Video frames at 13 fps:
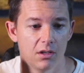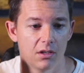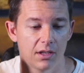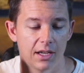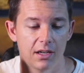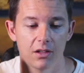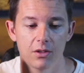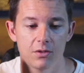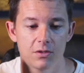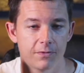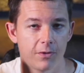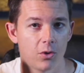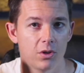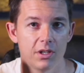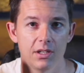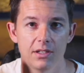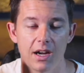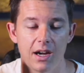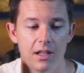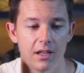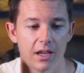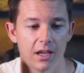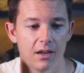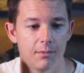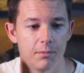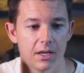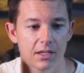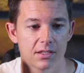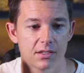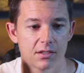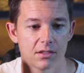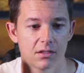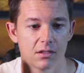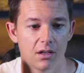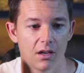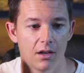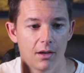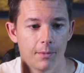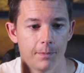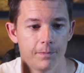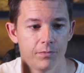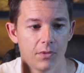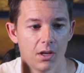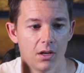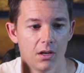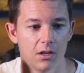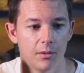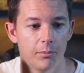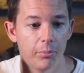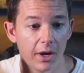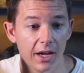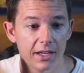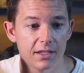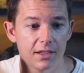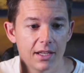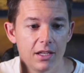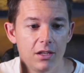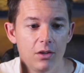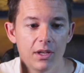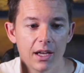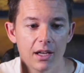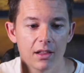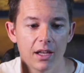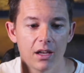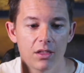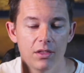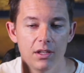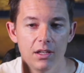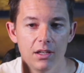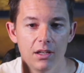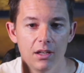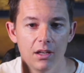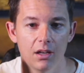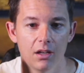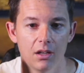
That includes Foley, dialogue edit, mix. But then you get like the